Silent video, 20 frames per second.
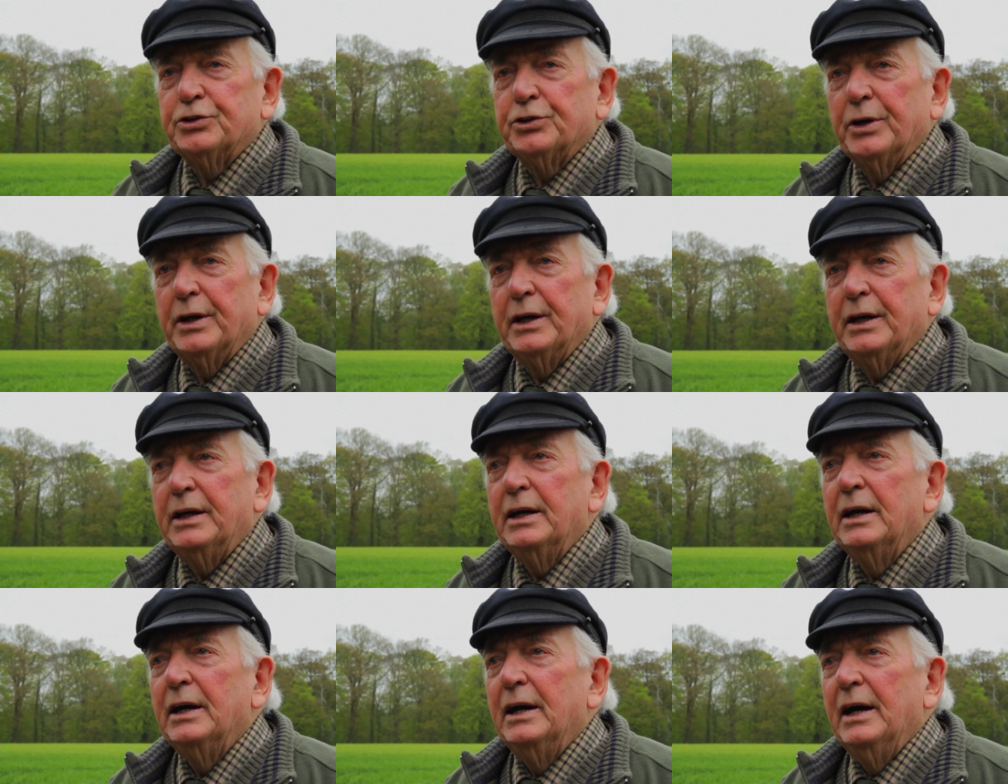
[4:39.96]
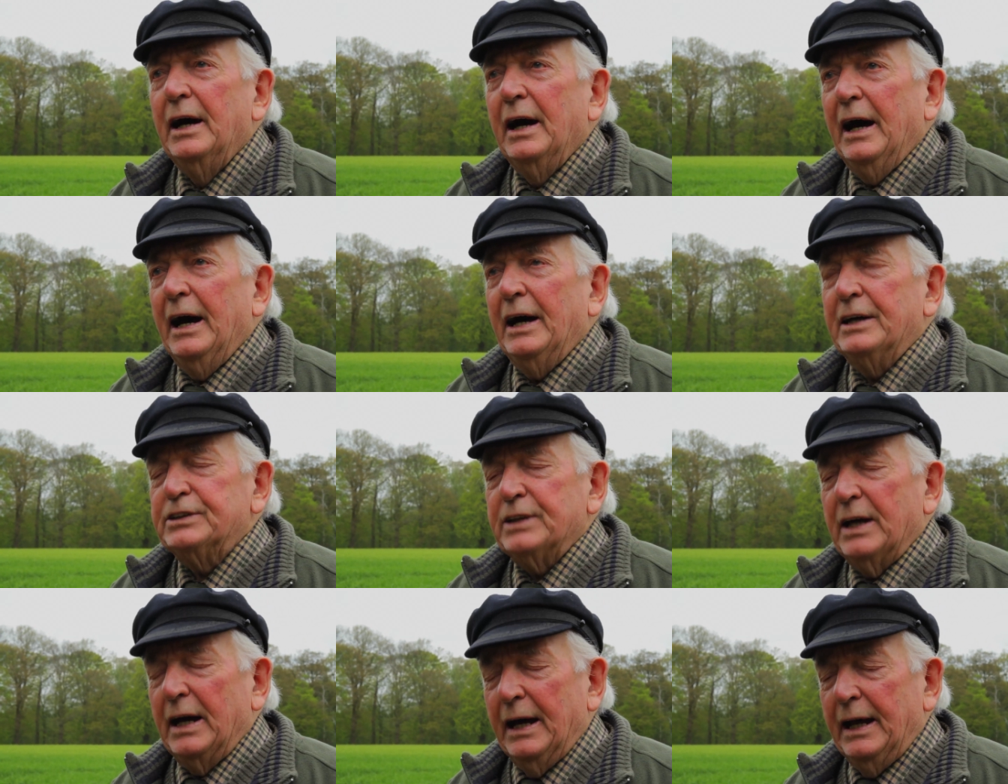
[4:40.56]
tree
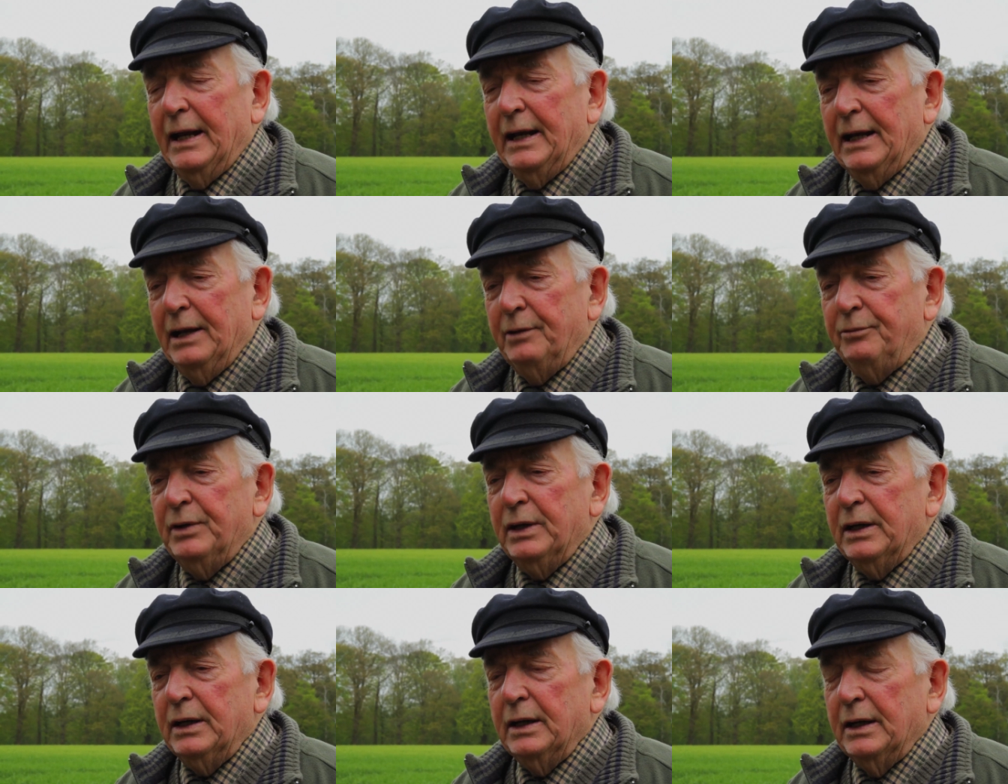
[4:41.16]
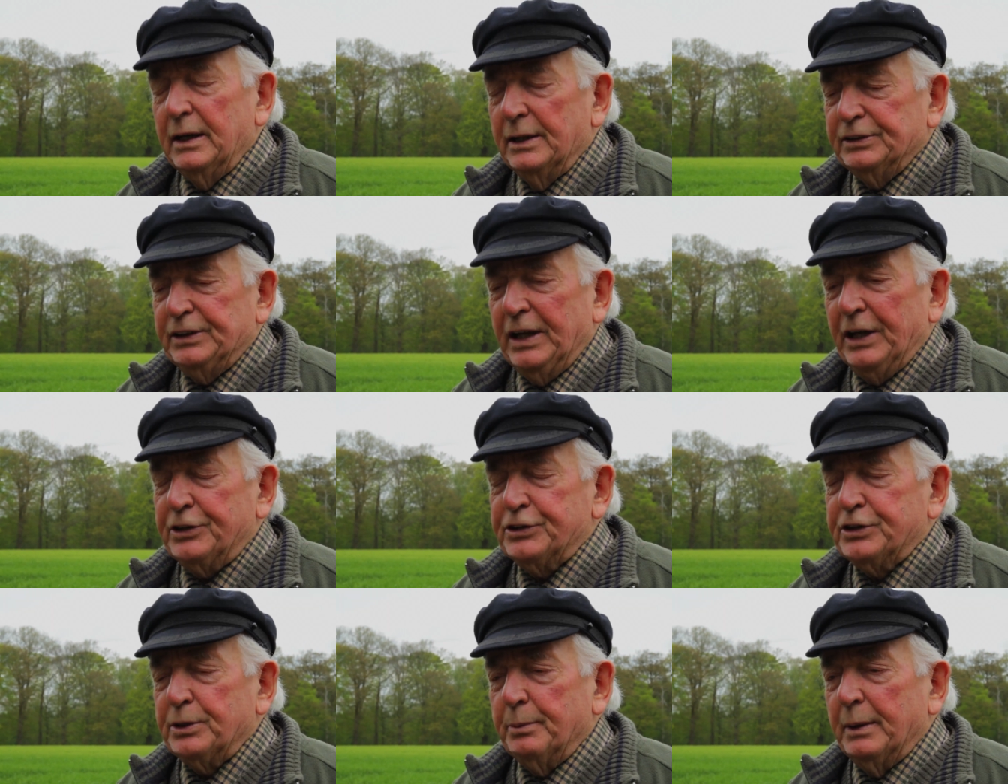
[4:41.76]
as a living
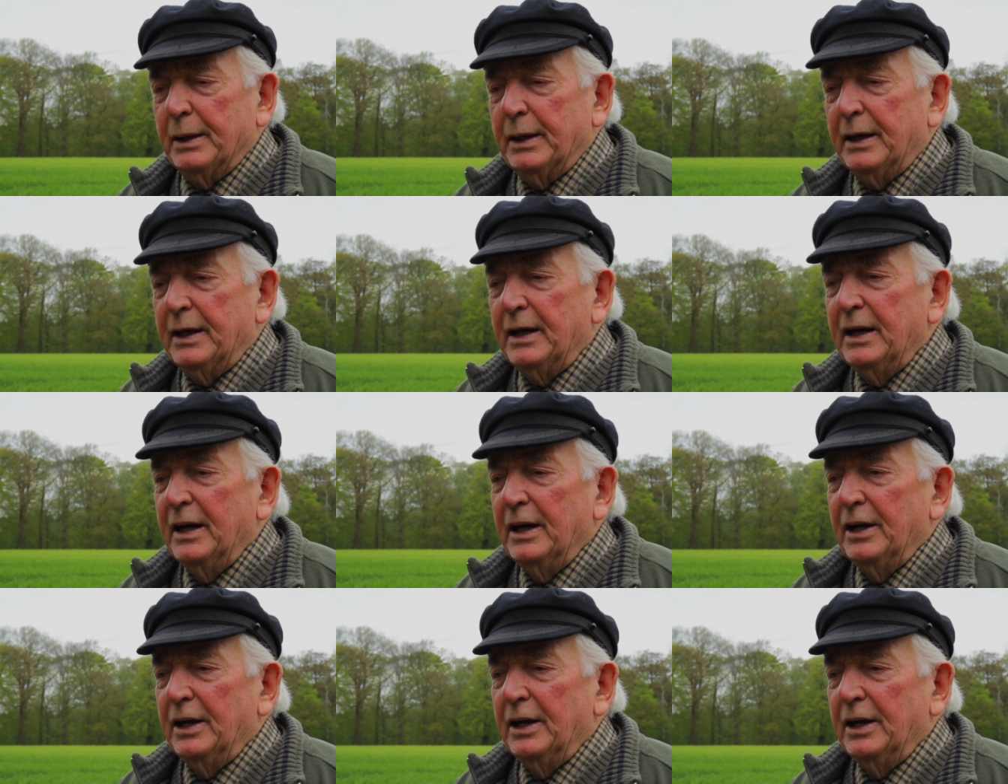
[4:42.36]
testimony